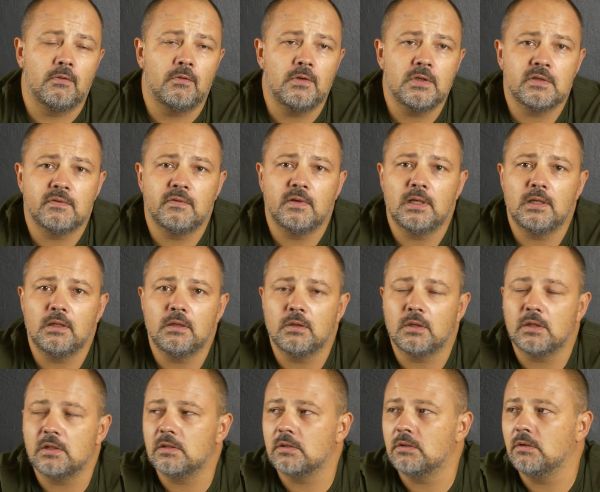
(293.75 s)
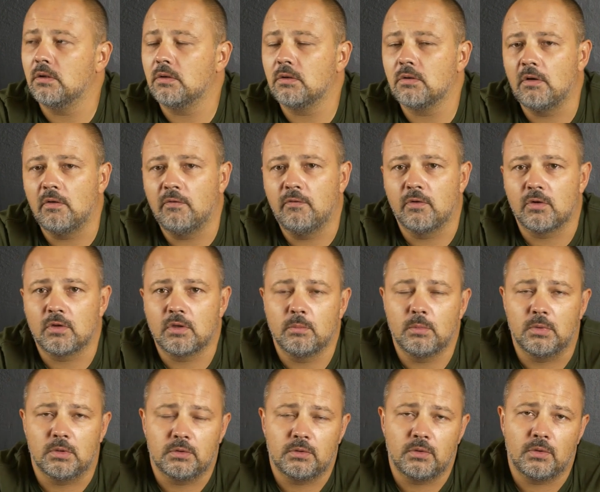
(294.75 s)
This one is not
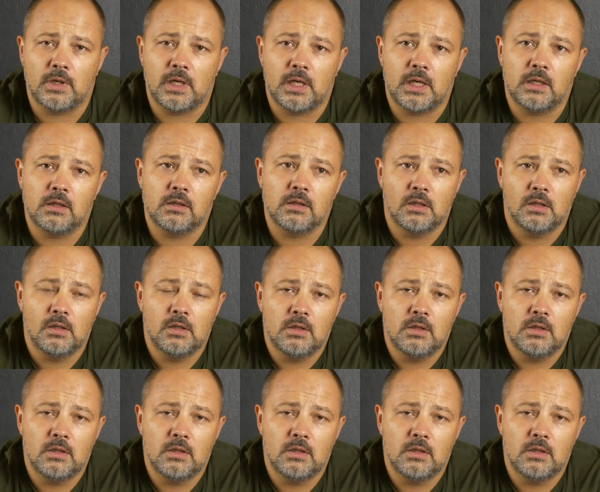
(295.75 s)
comfortable to ride.